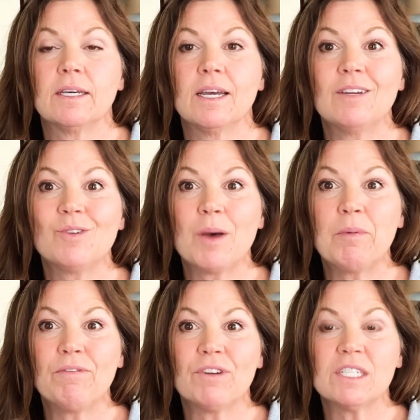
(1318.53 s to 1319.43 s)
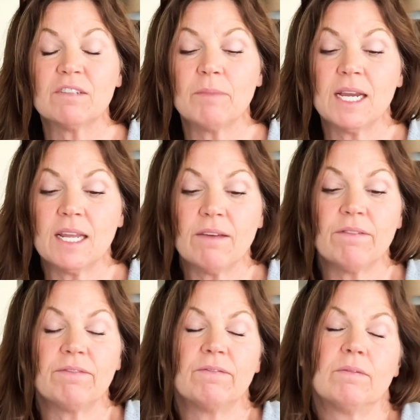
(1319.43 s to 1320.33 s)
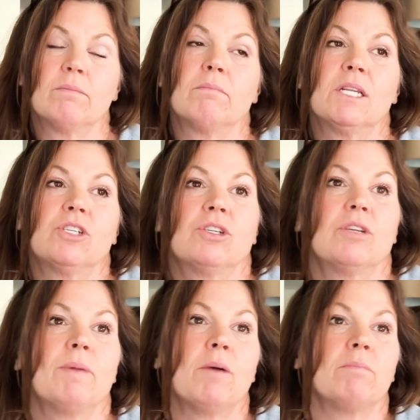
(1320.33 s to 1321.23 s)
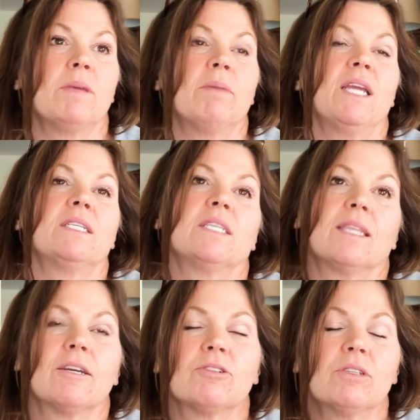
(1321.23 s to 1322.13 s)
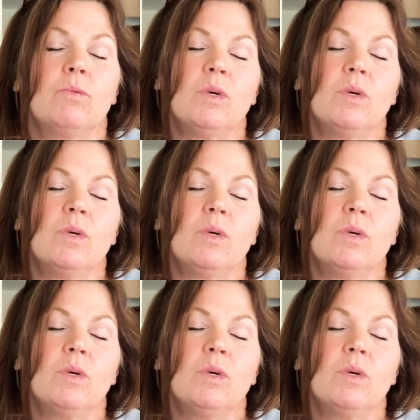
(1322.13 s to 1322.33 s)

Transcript: I know a couple of friends of mine have mentioned about me painting theirs, and we'll